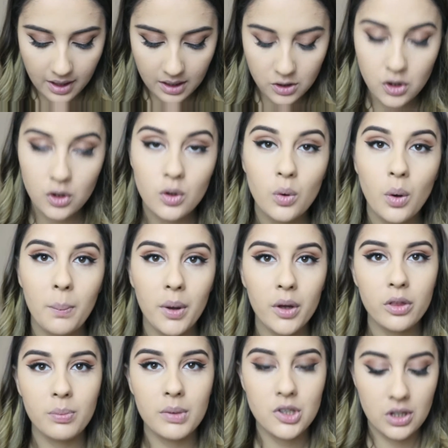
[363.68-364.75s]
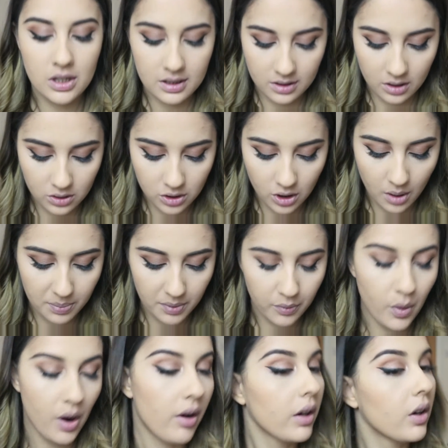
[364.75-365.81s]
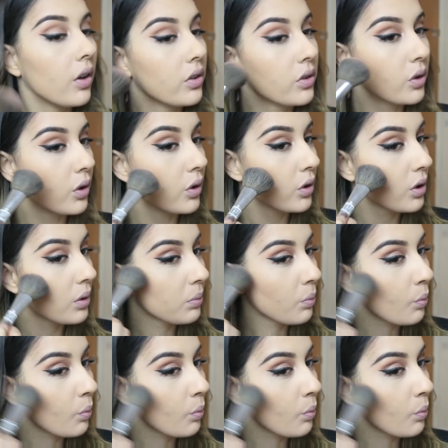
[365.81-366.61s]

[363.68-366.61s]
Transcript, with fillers: that to both of my cheeks on top of where I contoured.